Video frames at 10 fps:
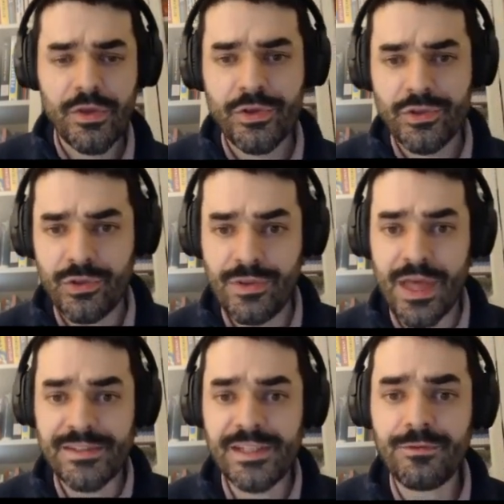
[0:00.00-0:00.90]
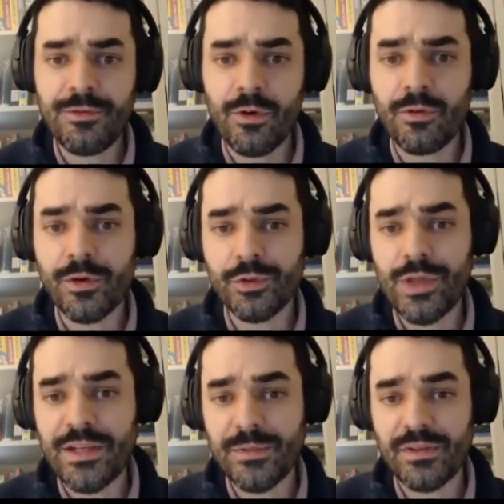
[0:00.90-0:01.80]
So that's it for
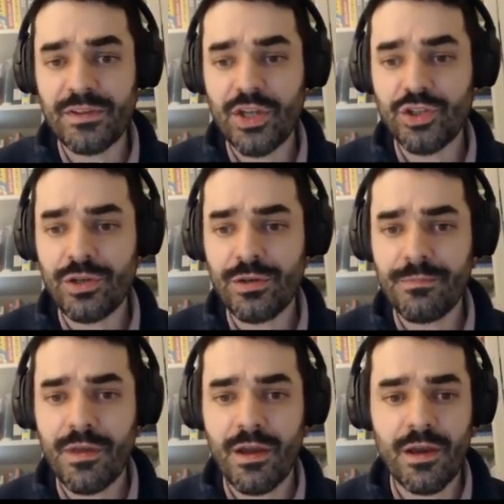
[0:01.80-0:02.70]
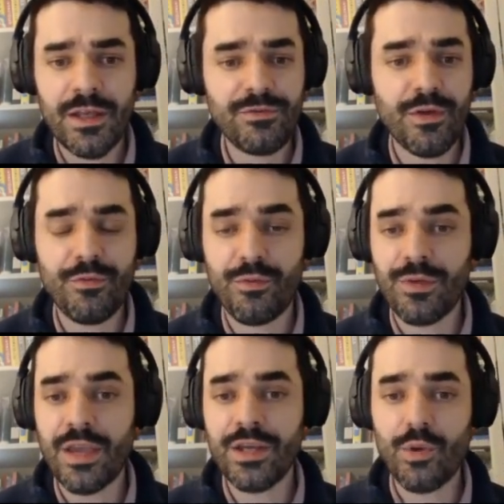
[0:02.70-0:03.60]
today's presentation. If you have
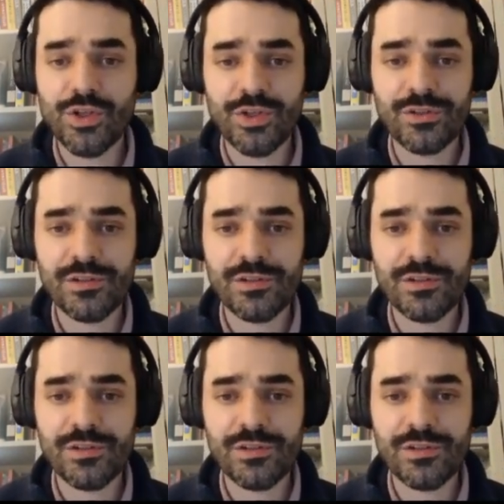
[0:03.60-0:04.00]
any questions,